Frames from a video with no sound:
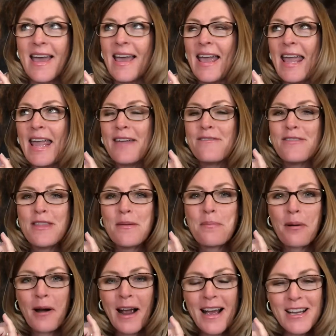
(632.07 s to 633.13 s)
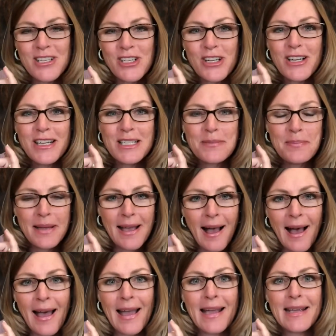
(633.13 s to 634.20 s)
if the pressure is
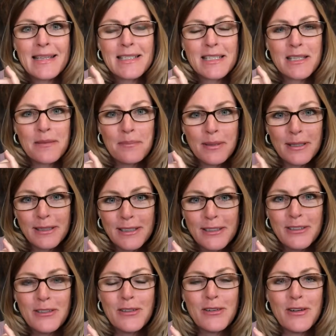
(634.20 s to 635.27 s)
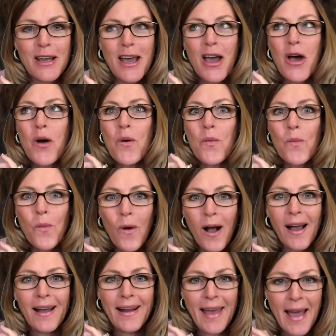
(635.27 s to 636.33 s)
behind the balloon,
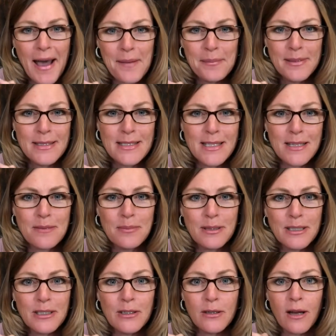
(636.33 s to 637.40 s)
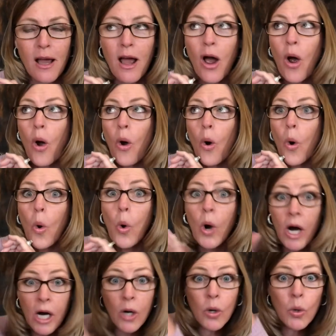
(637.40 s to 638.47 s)
what happens to the balloon?
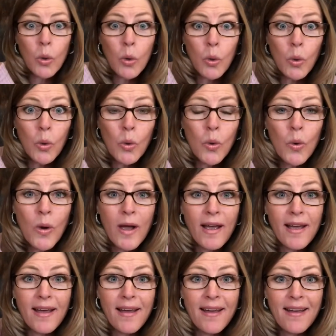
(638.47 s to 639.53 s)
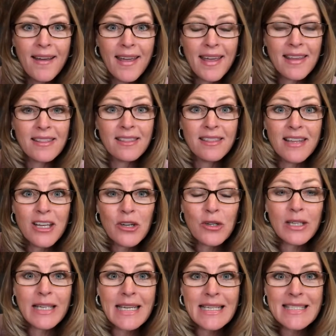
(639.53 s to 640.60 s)
Whew. It
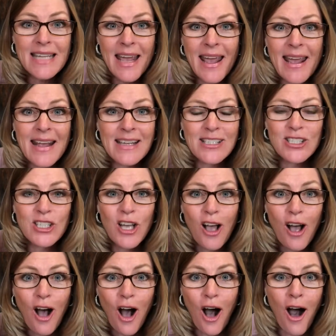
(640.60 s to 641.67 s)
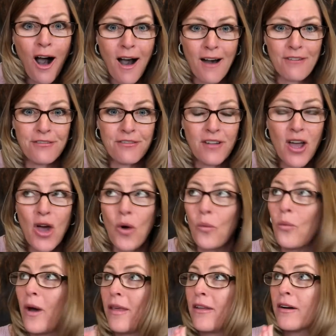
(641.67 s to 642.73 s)
literally takes off.
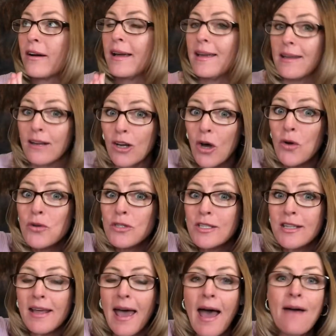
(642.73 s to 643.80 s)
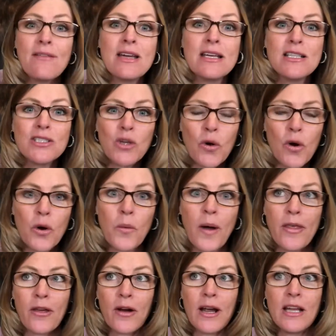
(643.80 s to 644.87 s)
Whether it goes to the heavens or
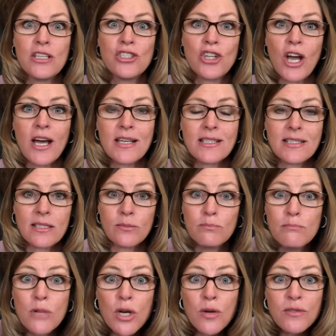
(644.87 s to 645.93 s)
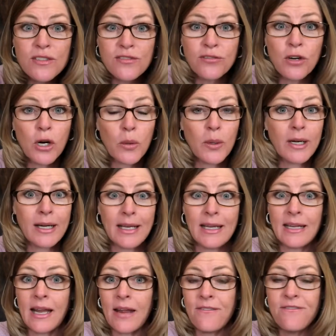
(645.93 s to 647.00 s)
whether it just moves forward
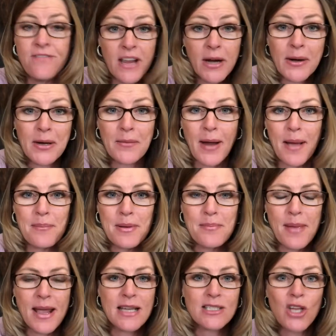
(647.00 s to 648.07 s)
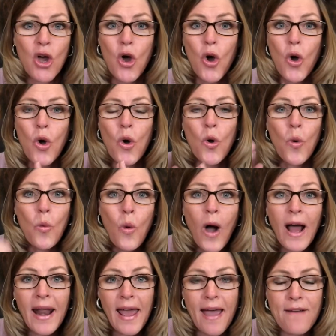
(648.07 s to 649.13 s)
in a very rapid pace,
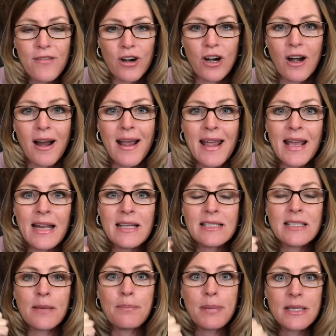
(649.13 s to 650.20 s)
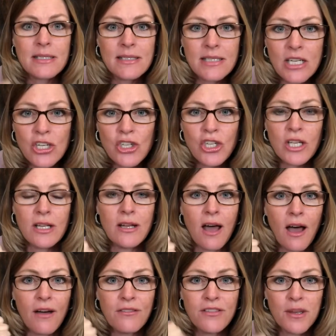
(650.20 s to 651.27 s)
whatever, it is the position
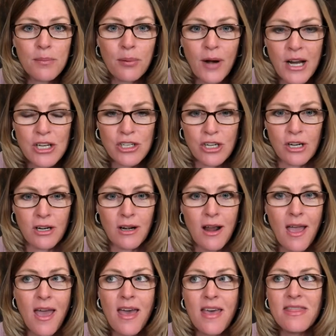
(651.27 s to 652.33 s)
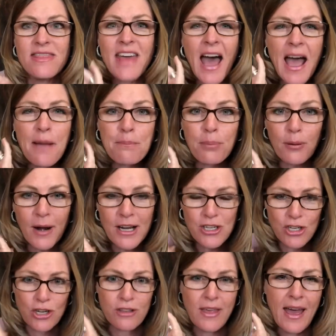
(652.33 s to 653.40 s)
of the pressure. That
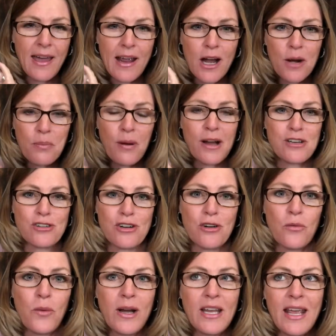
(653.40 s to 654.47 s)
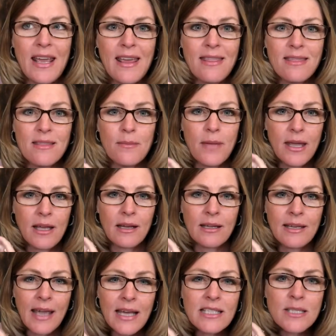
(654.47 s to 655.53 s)
pressure, that air pressure, when it
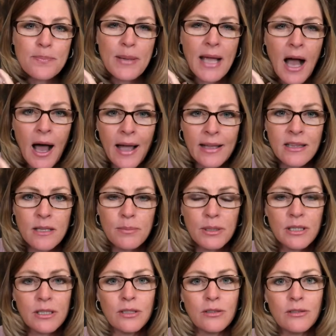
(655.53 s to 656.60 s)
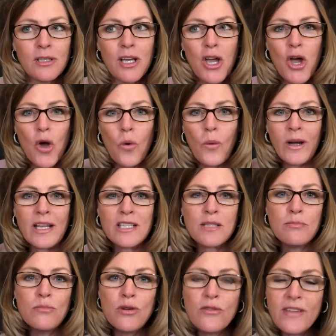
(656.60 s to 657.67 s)
gets behind the balloon, when it's
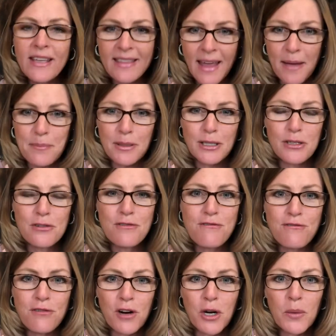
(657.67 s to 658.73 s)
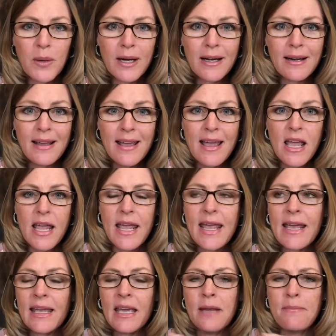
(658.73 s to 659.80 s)
moving that balloon forward,
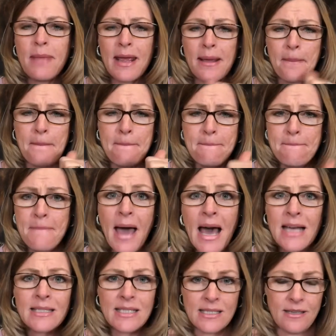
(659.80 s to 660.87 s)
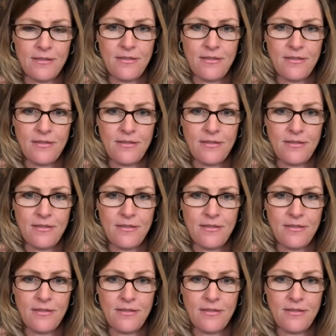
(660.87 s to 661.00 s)
it can make massive